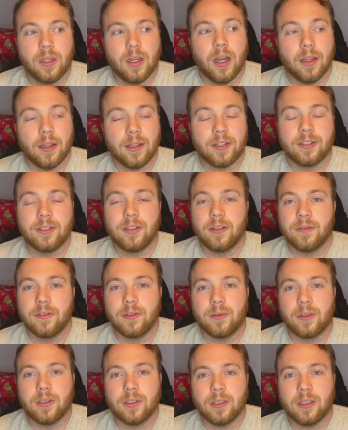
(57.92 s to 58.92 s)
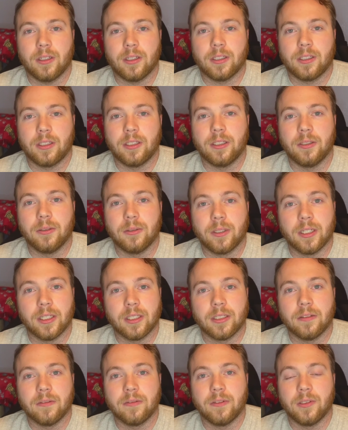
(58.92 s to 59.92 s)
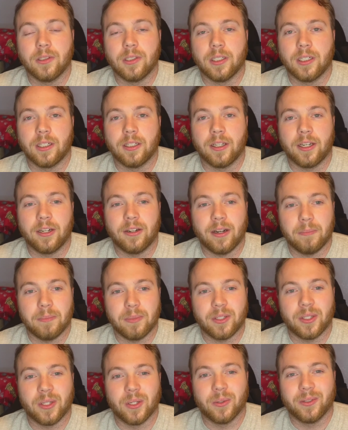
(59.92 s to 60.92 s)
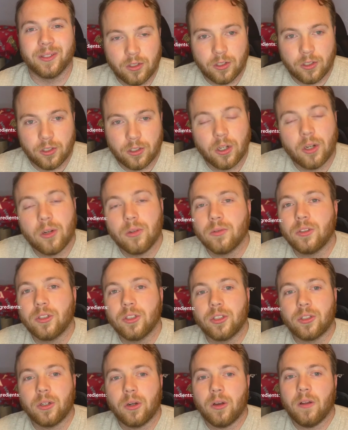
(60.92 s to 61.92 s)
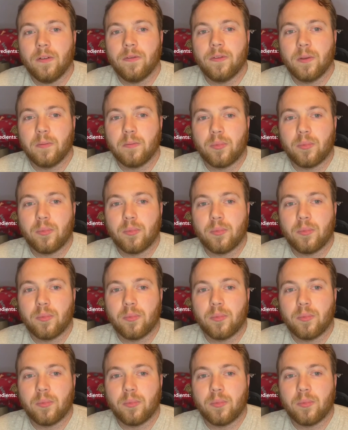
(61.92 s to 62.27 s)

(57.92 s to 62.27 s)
Let us know if you want us to do kitten food in a later episode. So to start off, the